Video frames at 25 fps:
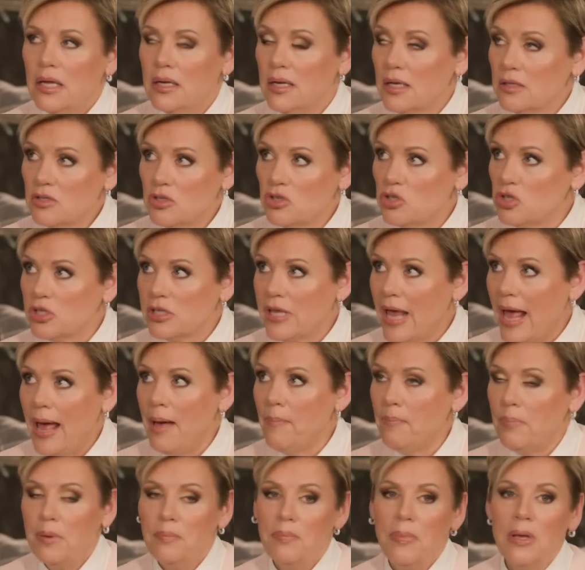It doesn't just
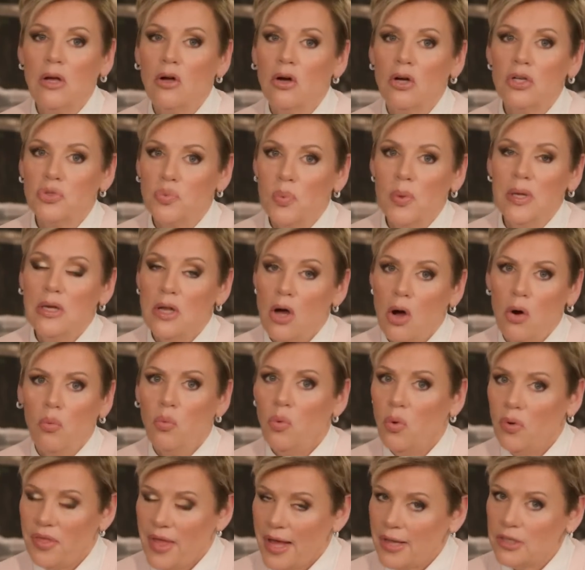happen because we know,
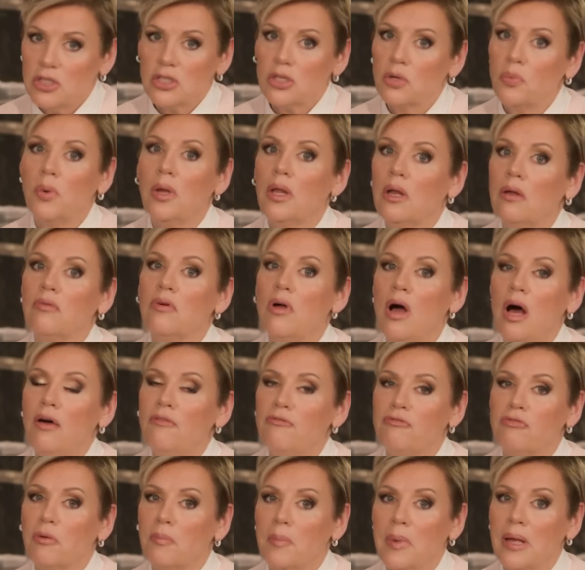well, that's the will of
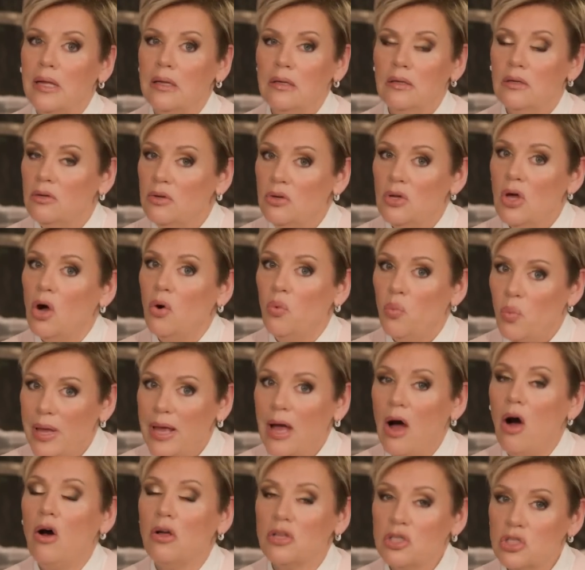God for me. No, we
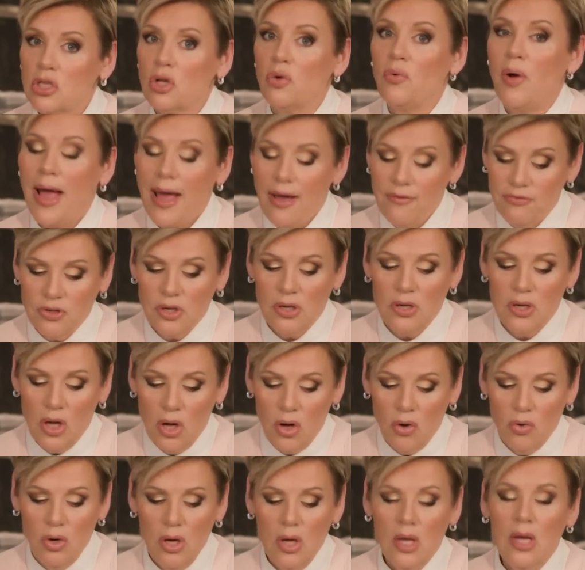also have to
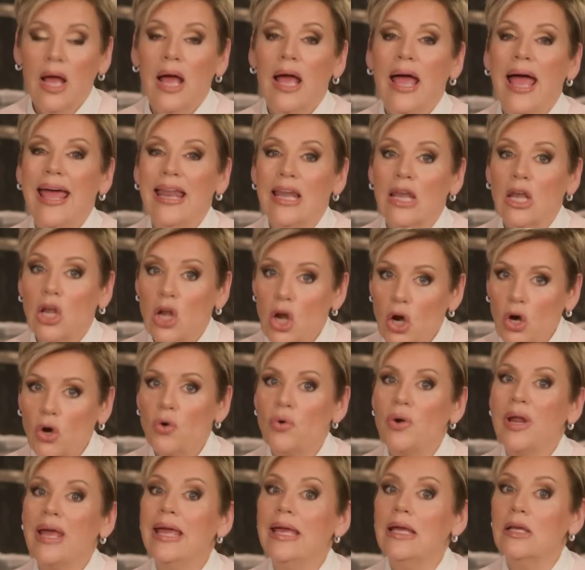know and
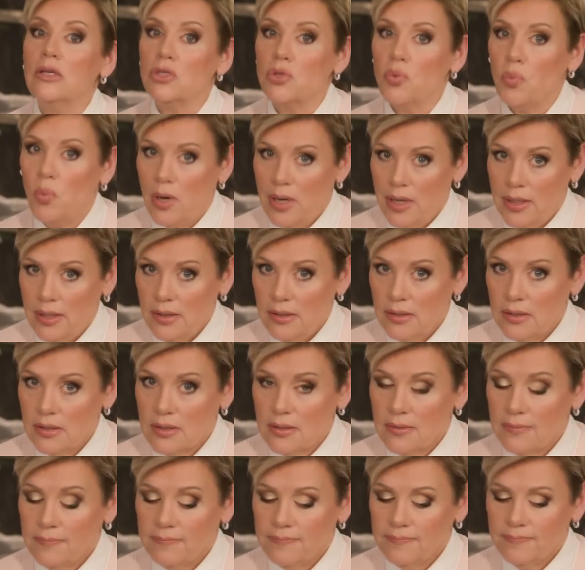learn His
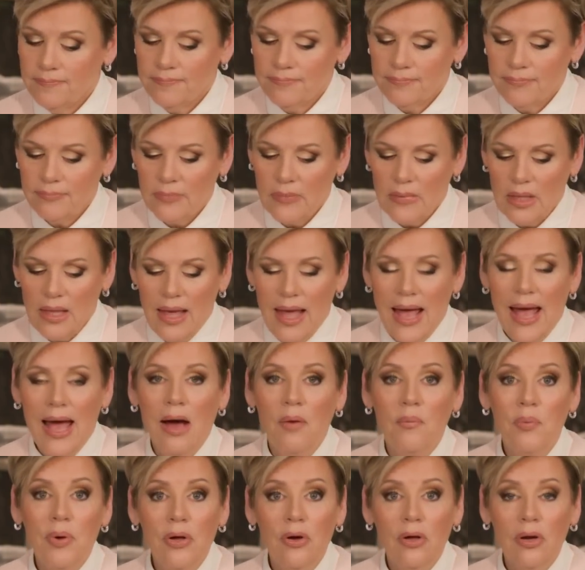ways.
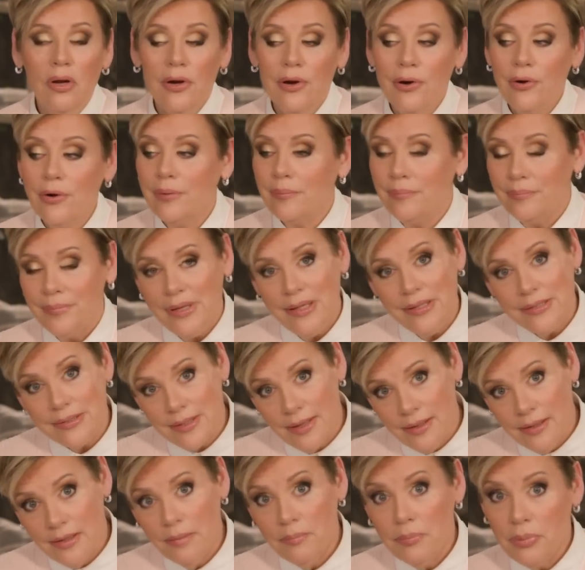How are we going to learn them? It's
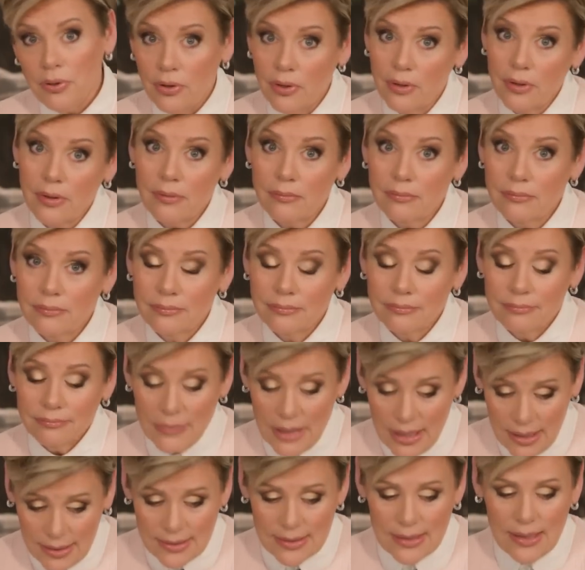in the book.
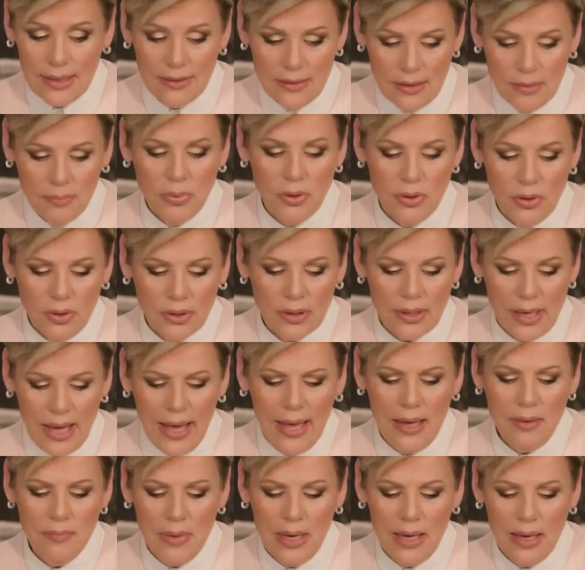It's in the book.
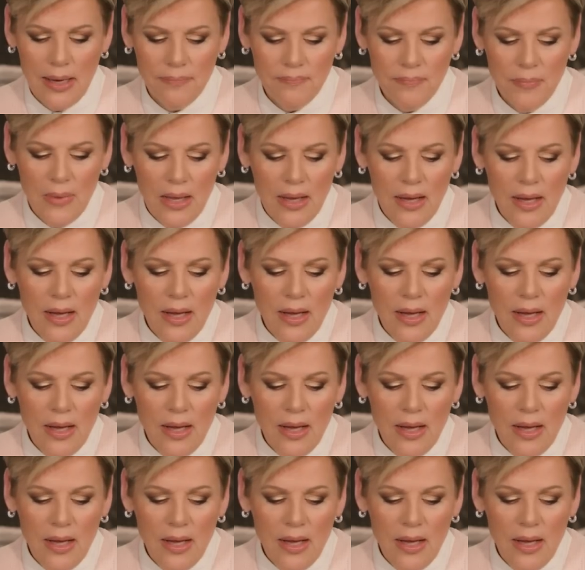Amen.